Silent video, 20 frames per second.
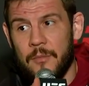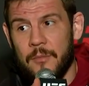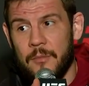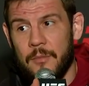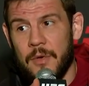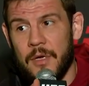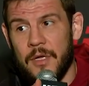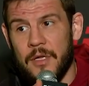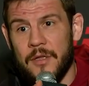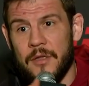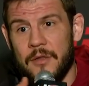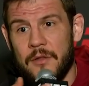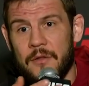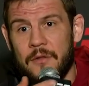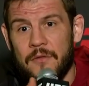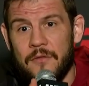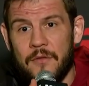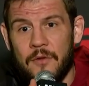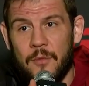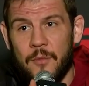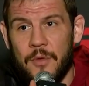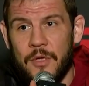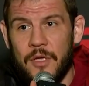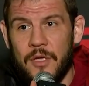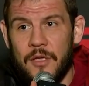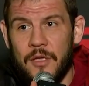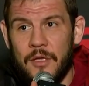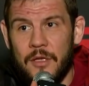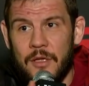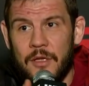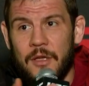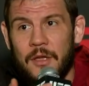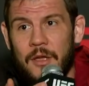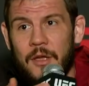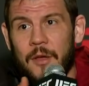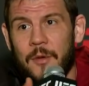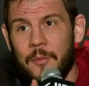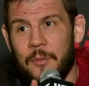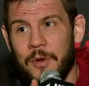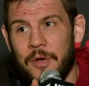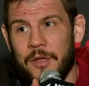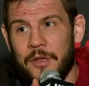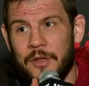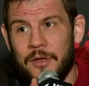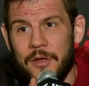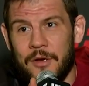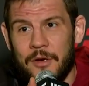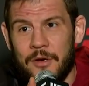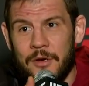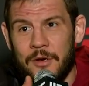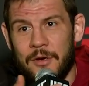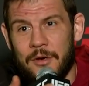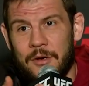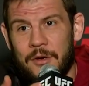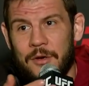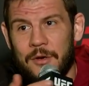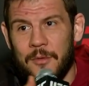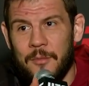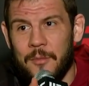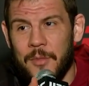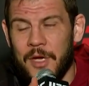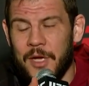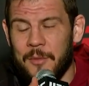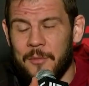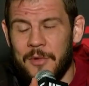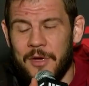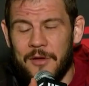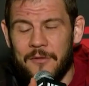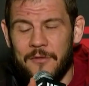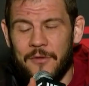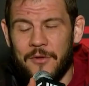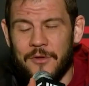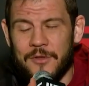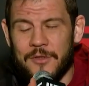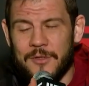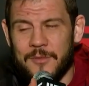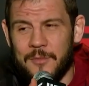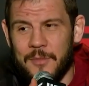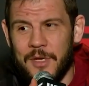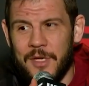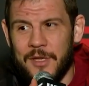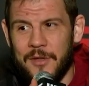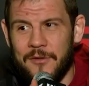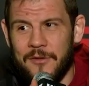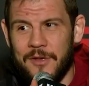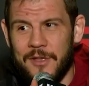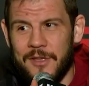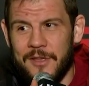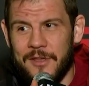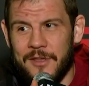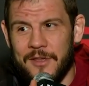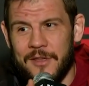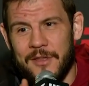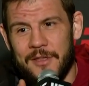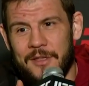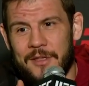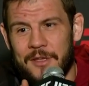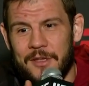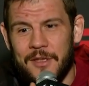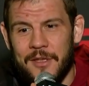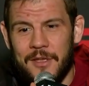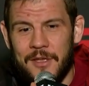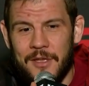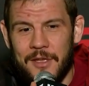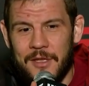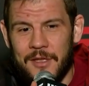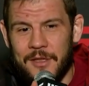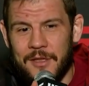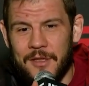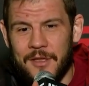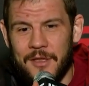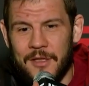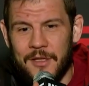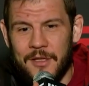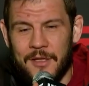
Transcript: But for me, better make my first main event and